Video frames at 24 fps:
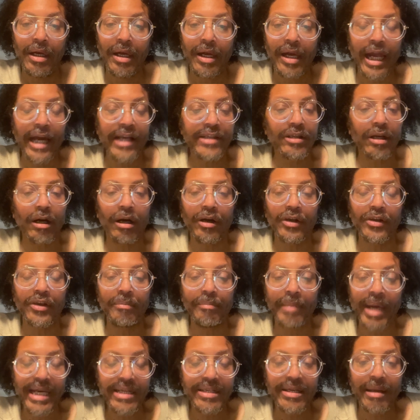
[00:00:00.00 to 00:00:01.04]
That's all
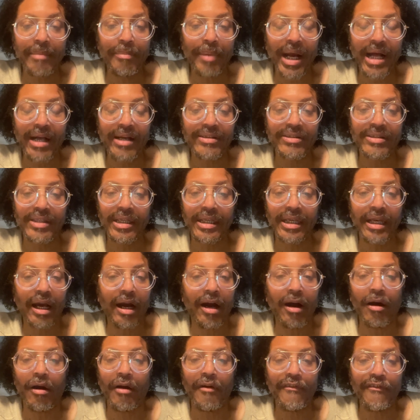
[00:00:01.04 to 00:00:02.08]
domestic policy,
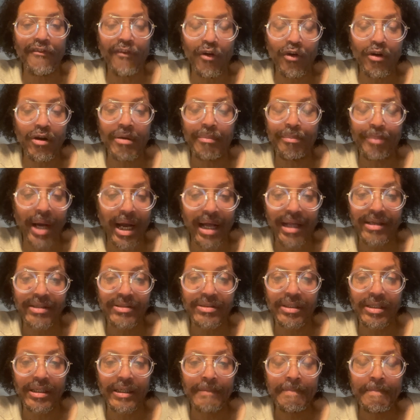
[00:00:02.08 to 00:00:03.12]
all foreign
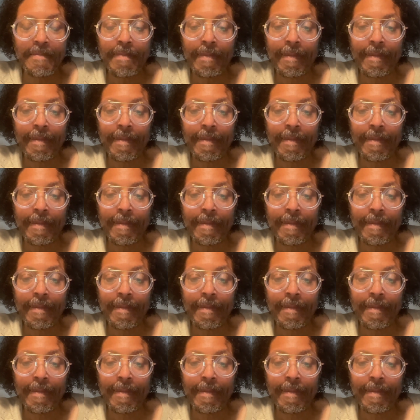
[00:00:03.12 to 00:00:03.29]
policy,